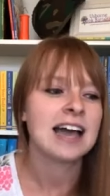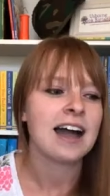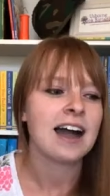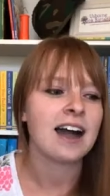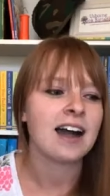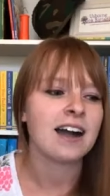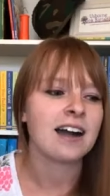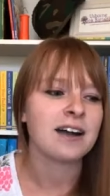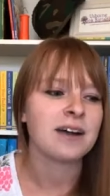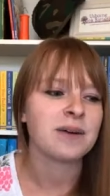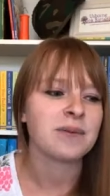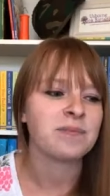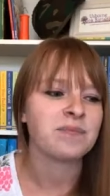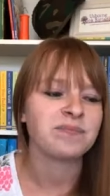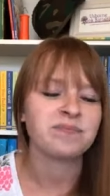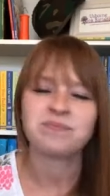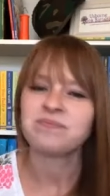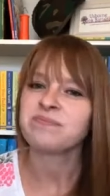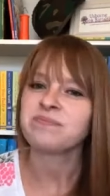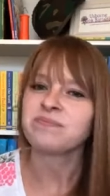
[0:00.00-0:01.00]

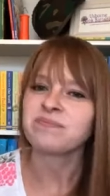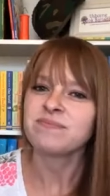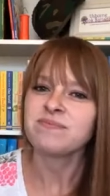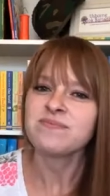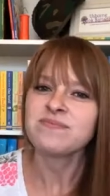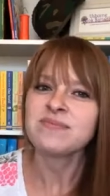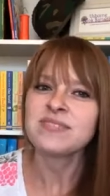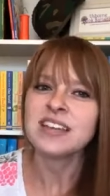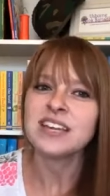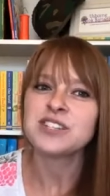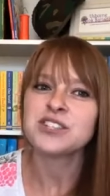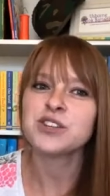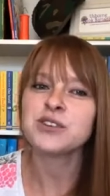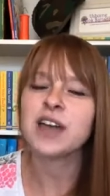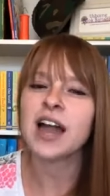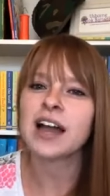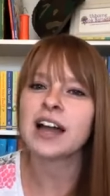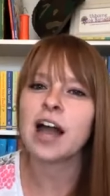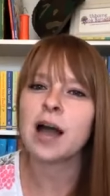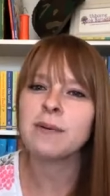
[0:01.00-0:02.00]
Um, so
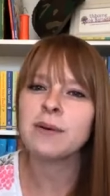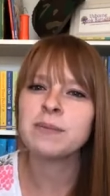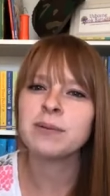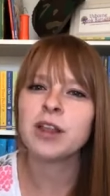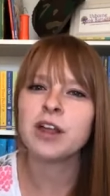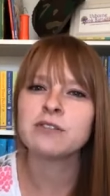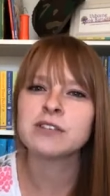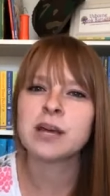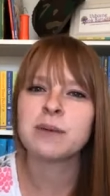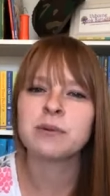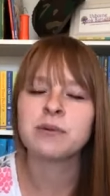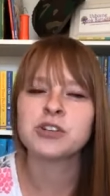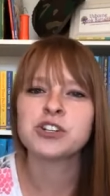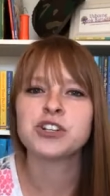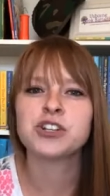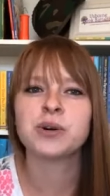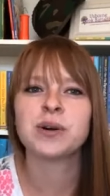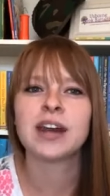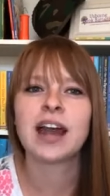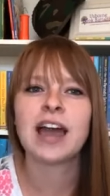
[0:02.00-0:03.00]
yeah, comment below. Tell me what
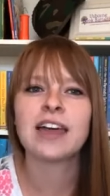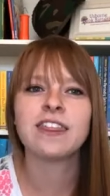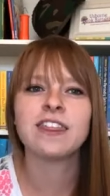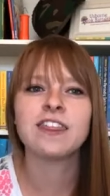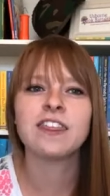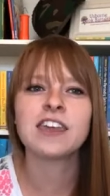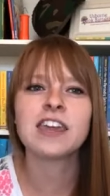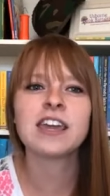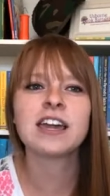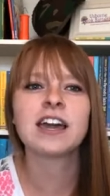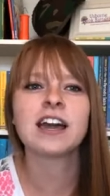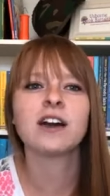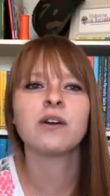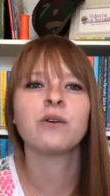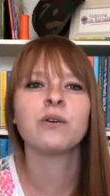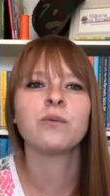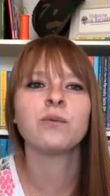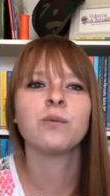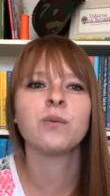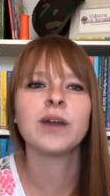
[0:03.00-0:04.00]
you're doing. I think
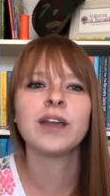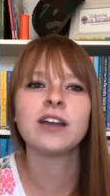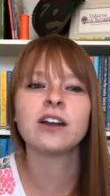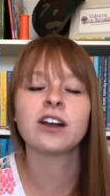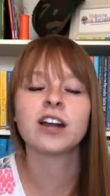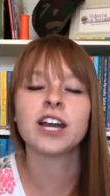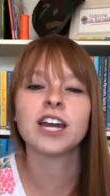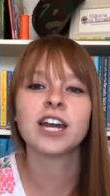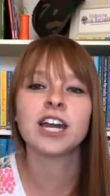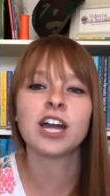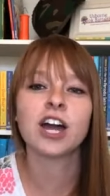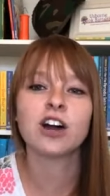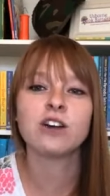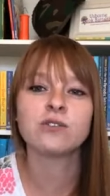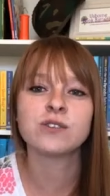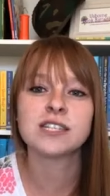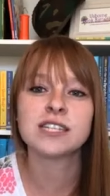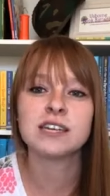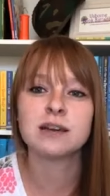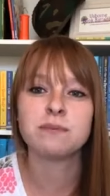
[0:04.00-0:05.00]
we are going to go
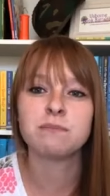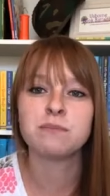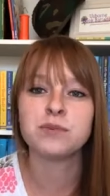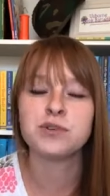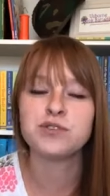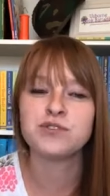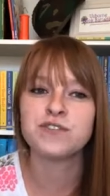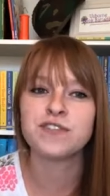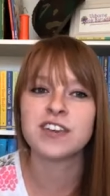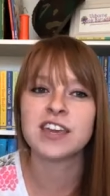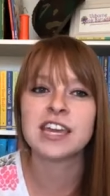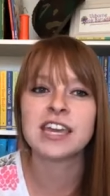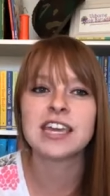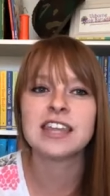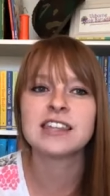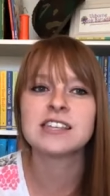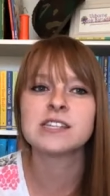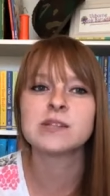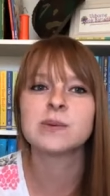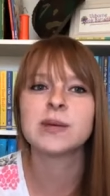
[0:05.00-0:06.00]
see a movie
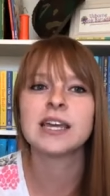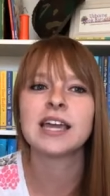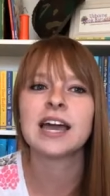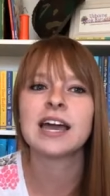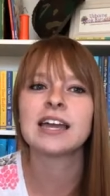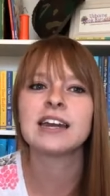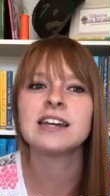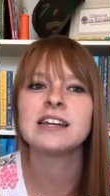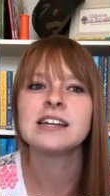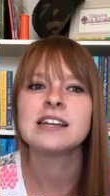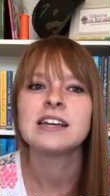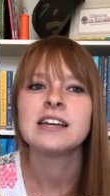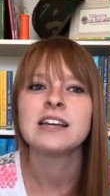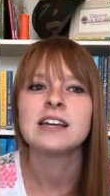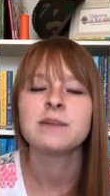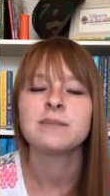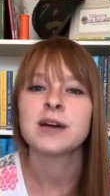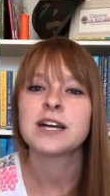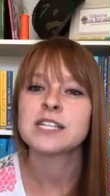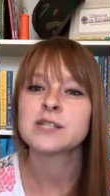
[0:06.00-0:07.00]
this weekend.
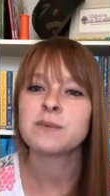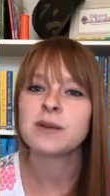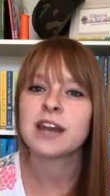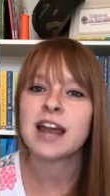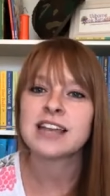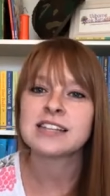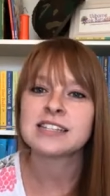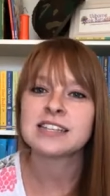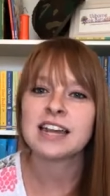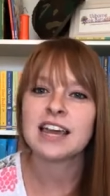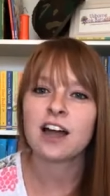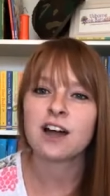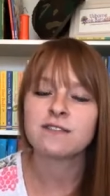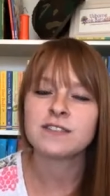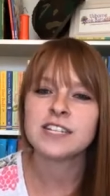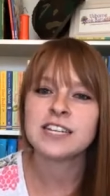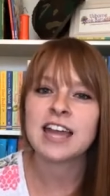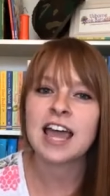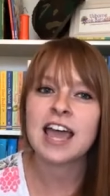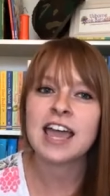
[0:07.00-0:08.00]
My husband has a day
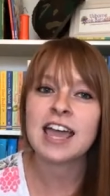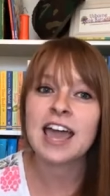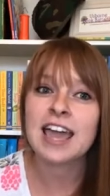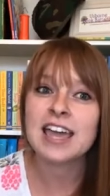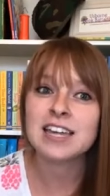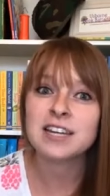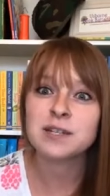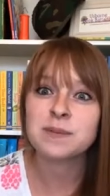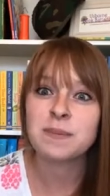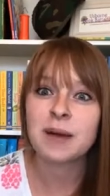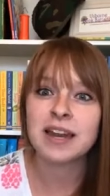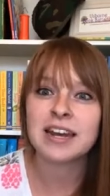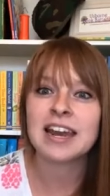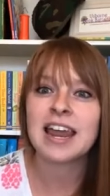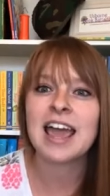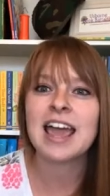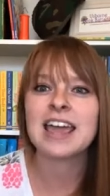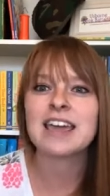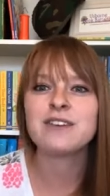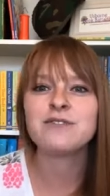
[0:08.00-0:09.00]
off today and
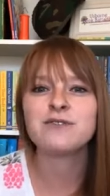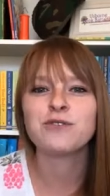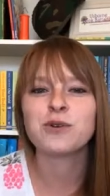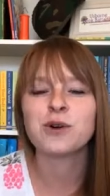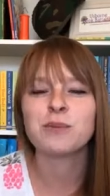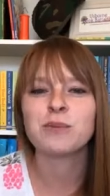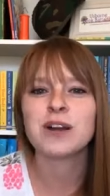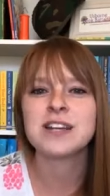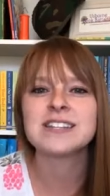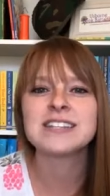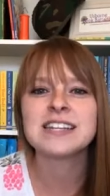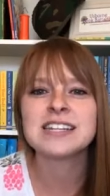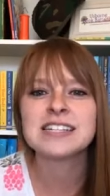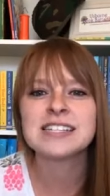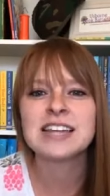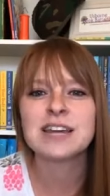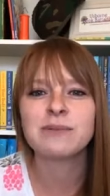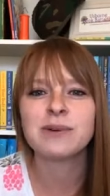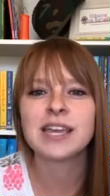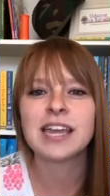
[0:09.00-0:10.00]
Monday for President's
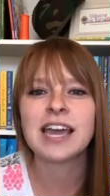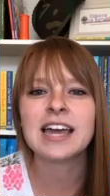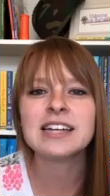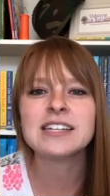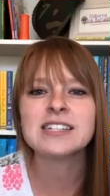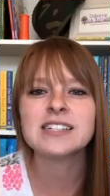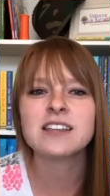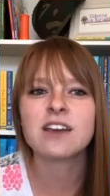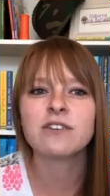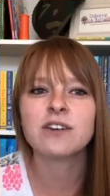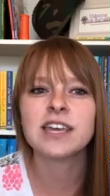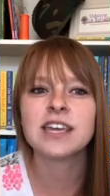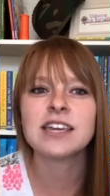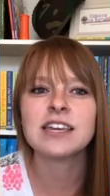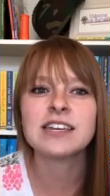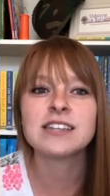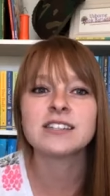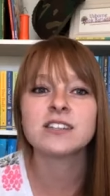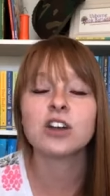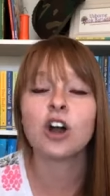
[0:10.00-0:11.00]
Day weekend, so
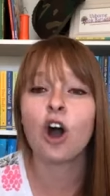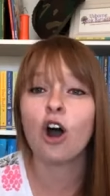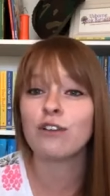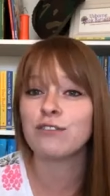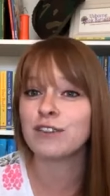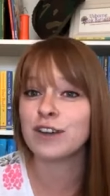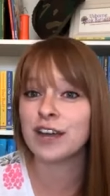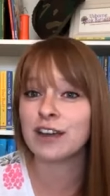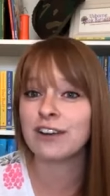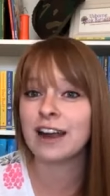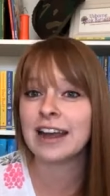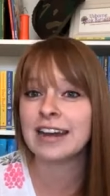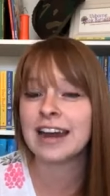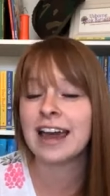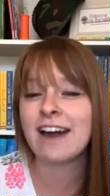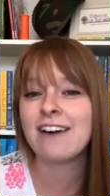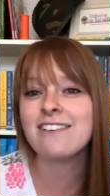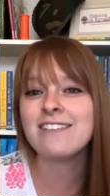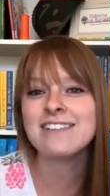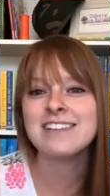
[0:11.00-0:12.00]
he is golfing right
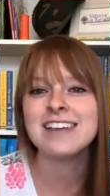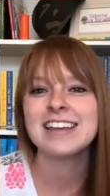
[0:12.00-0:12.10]
now.